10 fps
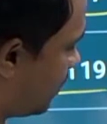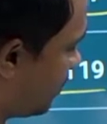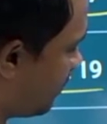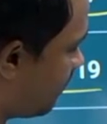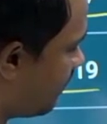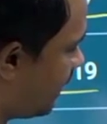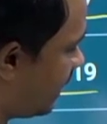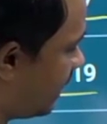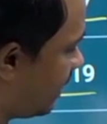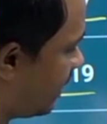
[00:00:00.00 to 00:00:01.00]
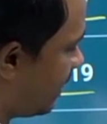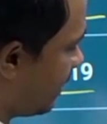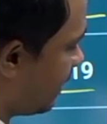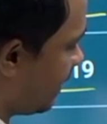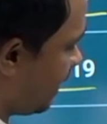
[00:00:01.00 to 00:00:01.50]
money
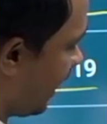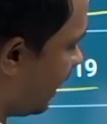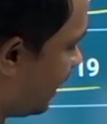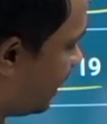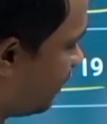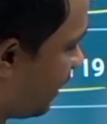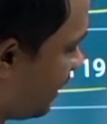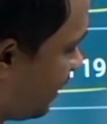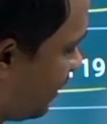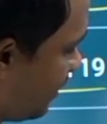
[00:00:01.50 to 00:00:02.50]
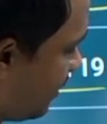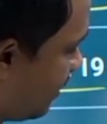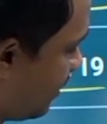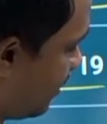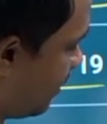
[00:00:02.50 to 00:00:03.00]
and inquiry
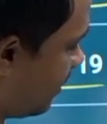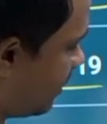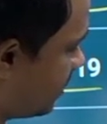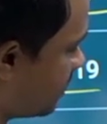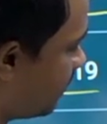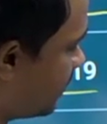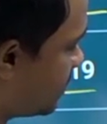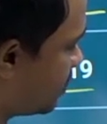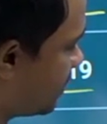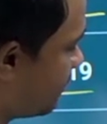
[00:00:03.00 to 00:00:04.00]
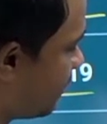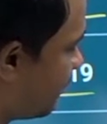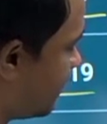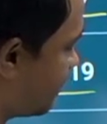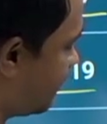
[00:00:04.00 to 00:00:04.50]
summons to give
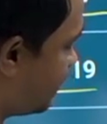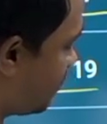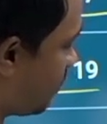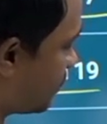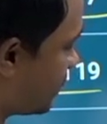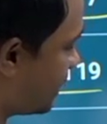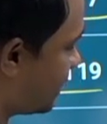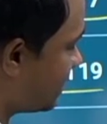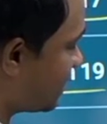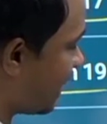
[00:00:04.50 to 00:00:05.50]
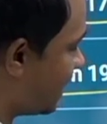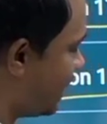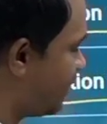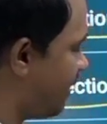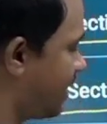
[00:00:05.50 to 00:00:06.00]
evidence, means proceedings and
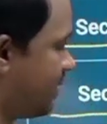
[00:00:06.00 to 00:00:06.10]
inquiry.